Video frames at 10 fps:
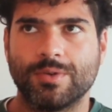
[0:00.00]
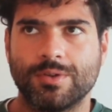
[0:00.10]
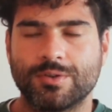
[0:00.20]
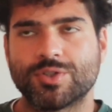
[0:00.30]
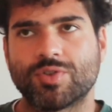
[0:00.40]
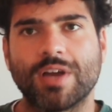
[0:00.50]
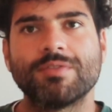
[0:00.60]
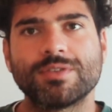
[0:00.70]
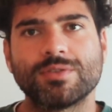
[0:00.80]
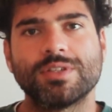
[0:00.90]
striving
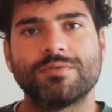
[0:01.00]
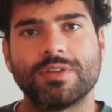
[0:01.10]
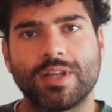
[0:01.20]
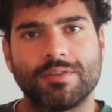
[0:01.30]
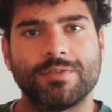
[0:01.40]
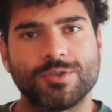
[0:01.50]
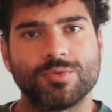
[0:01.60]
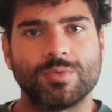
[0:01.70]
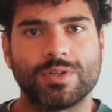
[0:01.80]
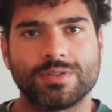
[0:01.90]
to live the life that you
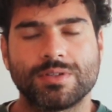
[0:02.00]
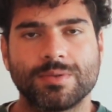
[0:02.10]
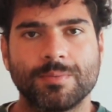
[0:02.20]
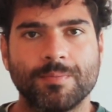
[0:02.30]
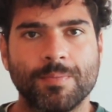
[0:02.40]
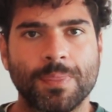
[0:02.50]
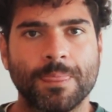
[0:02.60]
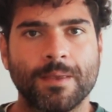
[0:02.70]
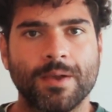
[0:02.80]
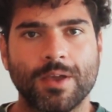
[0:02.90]
want.
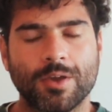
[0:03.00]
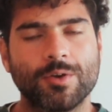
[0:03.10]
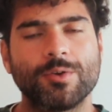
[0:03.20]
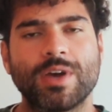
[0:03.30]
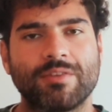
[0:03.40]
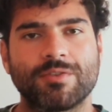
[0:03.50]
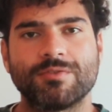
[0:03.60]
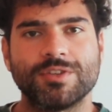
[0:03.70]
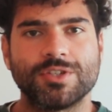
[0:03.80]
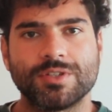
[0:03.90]
You know, you have your
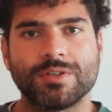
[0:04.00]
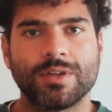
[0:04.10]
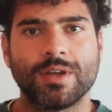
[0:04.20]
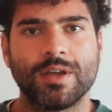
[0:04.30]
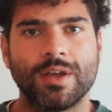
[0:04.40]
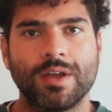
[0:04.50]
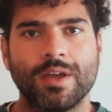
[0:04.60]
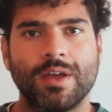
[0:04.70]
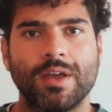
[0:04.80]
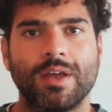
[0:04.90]
vision,
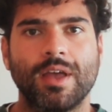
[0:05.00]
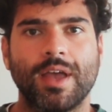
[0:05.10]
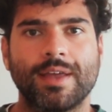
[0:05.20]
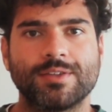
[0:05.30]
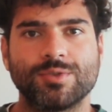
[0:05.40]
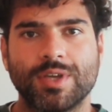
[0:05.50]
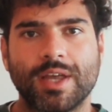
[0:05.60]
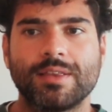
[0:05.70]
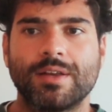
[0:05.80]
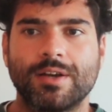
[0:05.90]
and to
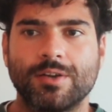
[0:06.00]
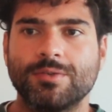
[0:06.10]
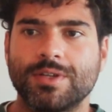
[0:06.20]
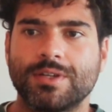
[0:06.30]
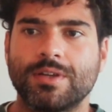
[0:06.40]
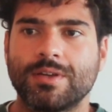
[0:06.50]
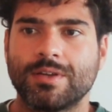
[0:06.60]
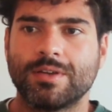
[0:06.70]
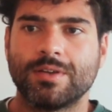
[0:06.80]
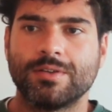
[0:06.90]
get there, you need
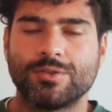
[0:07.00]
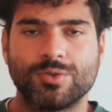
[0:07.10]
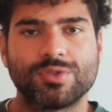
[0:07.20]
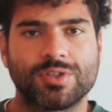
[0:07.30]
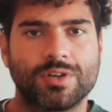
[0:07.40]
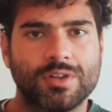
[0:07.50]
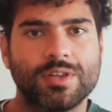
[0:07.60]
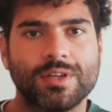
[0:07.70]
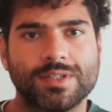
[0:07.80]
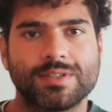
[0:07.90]
to do certain
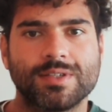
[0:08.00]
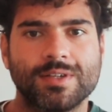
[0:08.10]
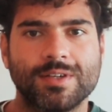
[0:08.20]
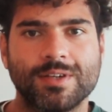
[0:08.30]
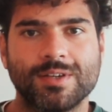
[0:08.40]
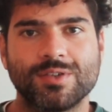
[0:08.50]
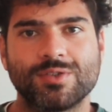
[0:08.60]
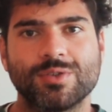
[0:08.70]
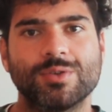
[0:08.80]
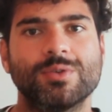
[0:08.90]
things.
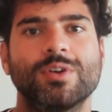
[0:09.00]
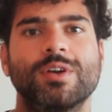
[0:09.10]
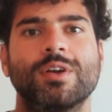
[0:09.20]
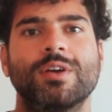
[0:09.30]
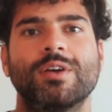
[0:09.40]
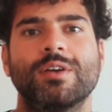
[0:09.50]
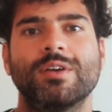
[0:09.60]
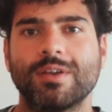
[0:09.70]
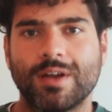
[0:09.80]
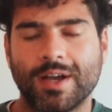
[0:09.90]
So,
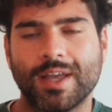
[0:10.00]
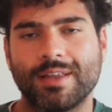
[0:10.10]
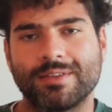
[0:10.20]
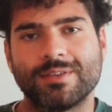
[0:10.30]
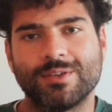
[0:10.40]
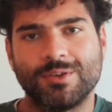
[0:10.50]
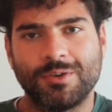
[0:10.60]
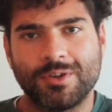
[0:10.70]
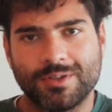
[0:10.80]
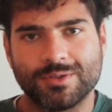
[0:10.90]
again, you
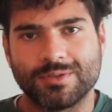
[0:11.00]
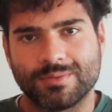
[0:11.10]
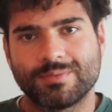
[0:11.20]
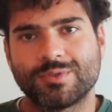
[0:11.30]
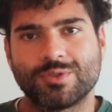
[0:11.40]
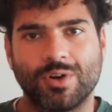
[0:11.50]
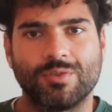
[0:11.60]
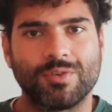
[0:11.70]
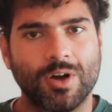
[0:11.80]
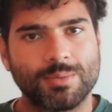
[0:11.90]
need to solve
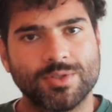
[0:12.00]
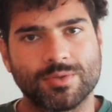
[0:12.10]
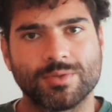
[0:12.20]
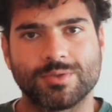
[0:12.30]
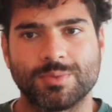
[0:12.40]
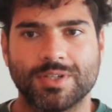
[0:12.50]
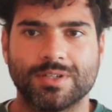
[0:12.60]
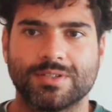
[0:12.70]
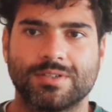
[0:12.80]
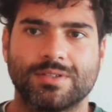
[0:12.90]
obstacles
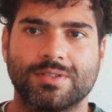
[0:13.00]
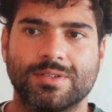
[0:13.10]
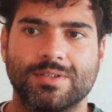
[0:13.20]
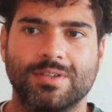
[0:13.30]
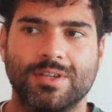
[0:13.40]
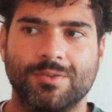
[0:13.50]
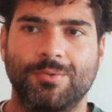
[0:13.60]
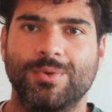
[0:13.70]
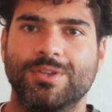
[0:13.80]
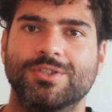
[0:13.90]
because if we